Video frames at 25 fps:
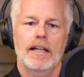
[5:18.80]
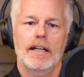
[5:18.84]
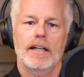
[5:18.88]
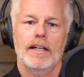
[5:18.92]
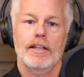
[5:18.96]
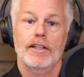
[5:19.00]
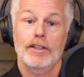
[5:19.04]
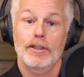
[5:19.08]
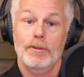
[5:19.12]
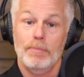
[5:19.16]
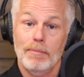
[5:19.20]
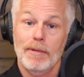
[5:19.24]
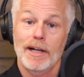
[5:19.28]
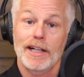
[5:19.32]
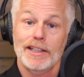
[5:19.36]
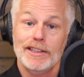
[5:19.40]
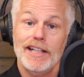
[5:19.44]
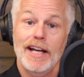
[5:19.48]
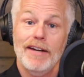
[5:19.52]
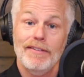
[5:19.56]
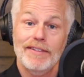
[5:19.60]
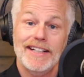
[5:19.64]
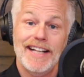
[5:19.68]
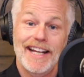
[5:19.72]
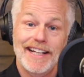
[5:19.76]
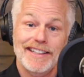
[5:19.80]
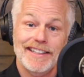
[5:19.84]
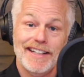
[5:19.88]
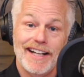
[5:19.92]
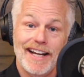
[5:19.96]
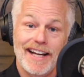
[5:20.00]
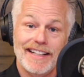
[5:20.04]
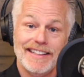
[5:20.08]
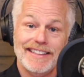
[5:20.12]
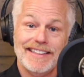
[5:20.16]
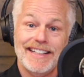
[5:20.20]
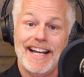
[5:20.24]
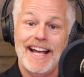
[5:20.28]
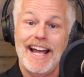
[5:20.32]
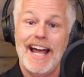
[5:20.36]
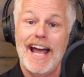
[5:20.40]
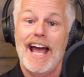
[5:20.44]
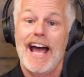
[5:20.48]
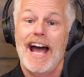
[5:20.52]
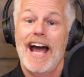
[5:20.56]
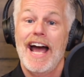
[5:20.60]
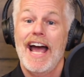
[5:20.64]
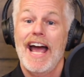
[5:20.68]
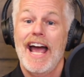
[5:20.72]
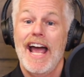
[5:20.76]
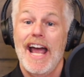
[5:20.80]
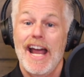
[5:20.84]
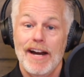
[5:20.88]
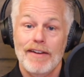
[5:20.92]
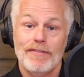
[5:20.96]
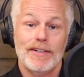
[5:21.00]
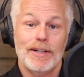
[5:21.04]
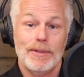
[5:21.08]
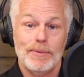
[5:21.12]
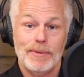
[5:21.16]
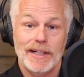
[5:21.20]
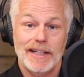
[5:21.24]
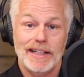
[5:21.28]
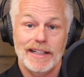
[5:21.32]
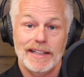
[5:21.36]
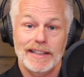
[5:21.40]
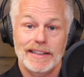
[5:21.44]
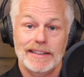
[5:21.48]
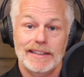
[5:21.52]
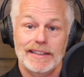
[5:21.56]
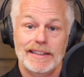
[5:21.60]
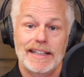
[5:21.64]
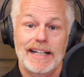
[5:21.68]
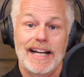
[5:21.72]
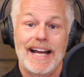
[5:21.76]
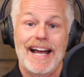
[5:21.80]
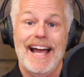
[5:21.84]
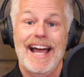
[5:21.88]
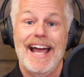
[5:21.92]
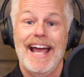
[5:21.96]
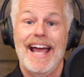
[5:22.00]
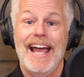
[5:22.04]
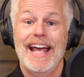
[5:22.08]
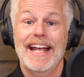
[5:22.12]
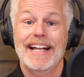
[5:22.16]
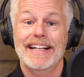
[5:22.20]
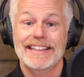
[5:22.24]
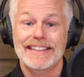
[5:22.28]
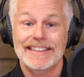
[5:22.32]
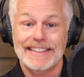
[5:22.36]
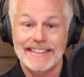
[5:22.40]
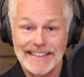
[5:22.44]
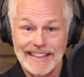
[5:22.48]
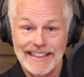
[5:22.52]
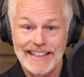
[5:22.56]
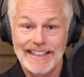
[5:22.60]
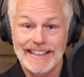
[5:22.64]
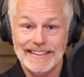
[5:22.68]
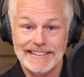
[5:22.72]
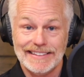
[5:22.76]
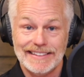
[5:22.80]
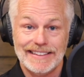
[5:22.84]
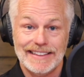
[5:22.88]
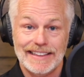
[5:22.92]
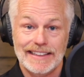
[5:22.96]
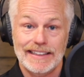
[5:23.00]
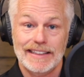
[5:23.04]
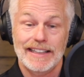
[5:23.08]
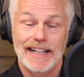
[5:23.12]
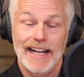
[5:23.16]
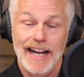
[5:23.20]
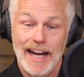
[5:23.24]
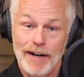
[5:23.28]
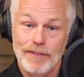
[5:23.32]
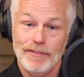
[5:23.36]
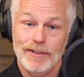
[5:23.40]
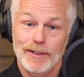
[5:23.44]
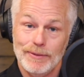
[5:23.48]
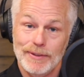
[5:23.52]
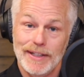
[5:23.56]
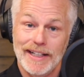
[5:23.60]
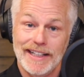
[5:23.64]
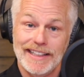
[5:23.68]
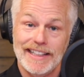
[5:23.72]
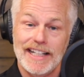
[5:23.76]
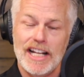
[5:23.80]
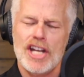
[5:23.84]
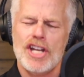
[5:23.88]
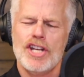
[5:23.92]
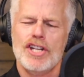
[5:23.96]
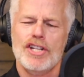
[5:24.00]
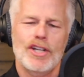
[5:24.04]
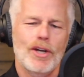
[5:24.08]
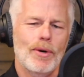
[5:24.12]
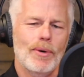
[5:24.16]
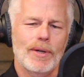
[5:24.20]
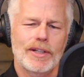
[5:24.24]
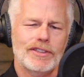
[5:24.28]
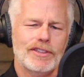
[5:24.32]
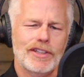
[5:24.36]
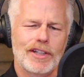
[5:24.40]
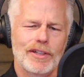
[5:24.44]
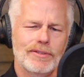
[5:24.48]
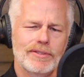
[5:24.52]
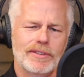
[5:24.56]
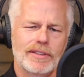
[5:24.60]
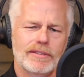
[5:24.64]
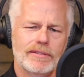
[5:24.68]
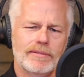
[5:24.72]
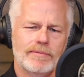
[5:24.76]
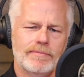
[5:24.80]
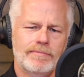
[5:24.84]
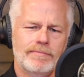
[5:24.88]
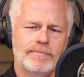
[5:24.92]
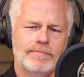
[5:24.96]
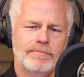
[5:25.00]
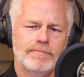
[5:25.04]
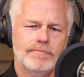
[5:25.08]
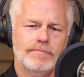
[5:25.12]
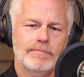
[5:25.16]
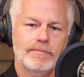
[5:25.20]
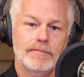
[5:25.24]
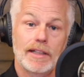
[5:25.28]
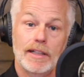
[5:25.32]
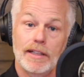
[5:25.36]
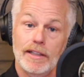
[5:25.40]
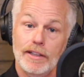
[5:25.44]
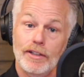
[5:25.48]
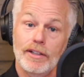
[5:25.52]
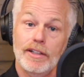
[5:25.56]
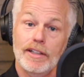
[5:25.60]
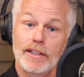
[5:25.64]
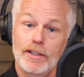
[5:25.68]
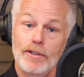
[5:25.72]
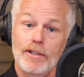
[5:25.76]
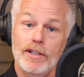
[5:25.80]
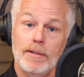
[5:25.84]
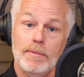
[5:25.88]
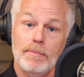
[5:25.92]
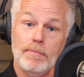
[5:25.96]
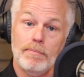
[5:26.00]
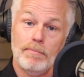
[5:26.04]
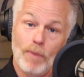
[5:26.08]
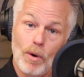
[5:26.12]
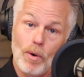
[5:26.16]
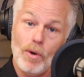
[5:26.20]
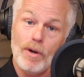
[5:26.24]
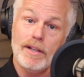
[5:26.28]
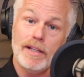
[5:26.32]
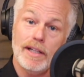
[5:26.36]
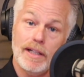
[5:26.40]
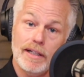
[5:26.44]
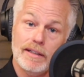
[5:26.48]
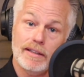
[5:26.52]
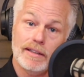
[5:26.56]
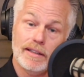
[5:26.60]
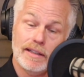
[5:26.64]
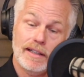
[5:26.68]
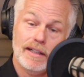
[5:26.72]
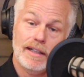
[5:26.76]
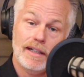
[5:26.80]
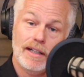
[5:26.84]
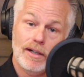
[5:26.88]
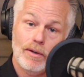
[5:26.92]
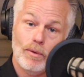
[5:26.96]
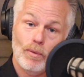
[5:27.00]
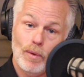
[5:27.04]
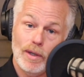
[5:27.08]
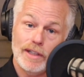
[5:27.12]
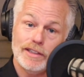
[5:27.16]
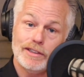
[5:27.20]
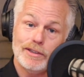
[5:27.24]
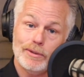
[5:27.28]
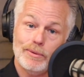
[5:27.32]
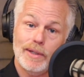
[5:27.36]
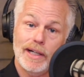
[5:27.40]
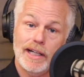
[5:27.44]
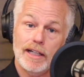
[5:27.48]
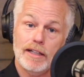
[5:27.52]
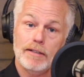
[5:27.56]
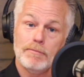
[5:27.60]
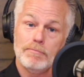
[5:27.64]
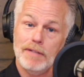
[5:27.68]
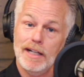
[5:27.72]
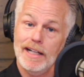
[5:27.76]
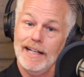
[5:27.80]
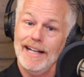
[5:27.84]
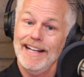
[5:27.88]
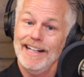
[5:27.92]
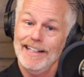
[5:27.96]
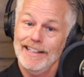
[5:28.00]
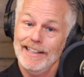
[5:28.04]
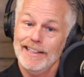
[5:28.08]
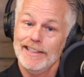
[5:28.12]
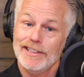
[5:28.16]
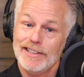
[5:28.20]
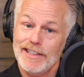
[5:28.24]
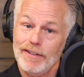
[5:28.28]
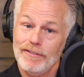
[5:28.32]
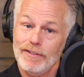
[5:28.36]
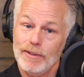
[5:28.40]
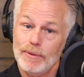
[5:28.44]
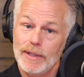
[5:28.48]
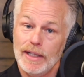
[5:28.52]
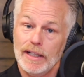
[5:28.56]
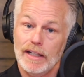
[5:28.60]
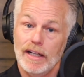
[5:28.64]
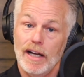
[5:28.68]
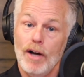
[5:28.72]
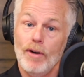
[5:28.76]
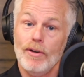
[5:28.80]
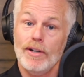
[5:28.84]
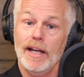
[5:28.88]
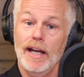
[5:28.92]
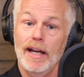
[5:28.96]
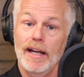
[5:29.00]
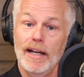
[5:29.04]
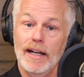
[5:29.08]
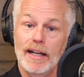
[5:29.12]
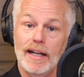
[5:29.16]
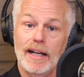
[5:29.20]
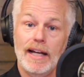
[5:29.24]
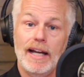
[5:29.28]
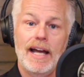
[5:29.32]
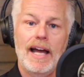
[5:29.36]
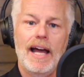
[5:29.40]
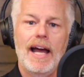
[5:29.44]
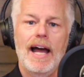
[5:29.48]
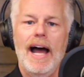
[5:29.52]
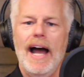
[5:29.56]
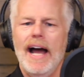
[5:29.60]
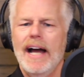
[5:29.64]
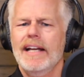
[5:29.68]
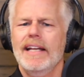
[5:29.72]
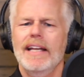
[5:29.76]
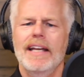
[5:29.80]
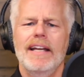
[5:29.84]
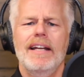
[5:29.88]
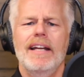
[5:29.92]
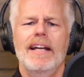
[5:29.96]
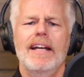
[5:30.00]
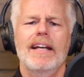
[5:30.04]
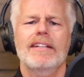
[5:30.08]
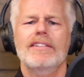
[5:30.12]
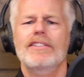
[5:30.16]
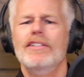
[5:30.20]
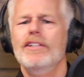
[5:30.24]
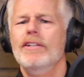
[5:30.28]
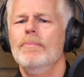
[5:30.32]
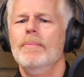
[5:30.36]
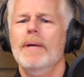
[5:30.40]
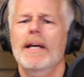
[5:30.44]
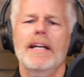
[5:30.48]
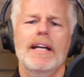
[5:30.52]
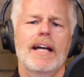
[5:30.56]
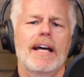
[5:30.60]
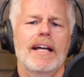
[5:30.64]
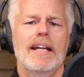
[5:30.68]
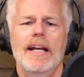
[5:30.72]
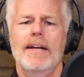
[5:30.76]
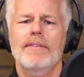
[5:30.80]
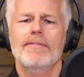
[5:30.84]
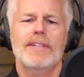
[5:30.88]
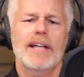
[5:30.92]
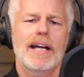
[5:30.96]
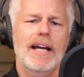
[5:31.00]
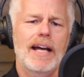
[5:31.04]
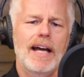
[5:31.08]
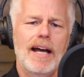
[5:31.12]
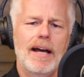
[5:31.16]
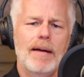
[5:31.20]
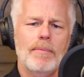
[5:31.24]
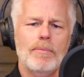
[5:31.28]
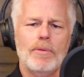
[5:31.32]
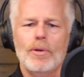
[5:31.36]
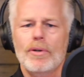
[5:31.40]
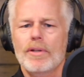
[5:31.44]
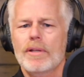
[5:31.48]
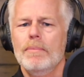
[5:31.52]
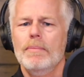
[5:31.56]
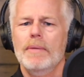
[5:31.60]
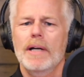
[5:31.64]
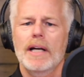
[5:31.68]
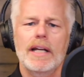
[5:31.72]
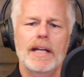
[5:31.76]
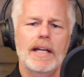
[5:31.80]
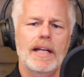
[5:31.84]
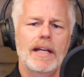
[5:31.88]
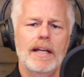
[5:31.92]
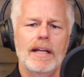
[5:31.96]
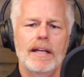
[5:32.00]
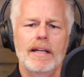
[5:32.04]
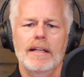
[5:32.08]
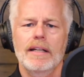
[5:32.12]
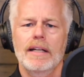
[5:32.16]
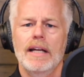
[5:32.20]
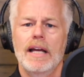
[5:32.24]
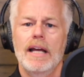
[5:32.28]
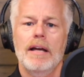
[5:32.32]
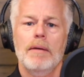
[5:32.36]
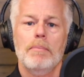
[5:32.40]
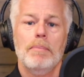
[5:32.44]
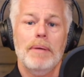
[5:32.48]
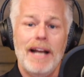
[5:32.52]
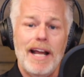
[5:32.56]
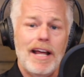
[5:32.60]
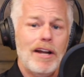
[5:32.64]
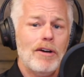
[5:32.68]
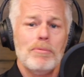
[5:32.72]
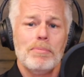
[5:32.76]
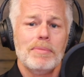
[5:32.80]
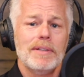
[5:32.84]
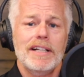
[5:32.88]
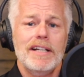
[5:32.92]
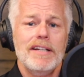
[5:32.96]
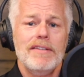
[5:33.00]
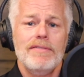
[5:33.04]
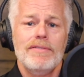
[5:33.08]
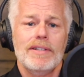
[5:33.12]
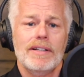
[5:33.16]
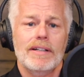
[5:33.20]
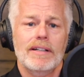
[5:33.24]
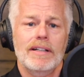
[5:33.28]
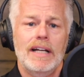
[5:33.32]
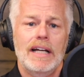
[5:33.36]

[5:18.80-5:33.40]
You must have a date night every week, at least every week. No excuses. You can do it more than once a week, but at least every week. Okay, I get it. You may not have time or the money, but I don't believe you.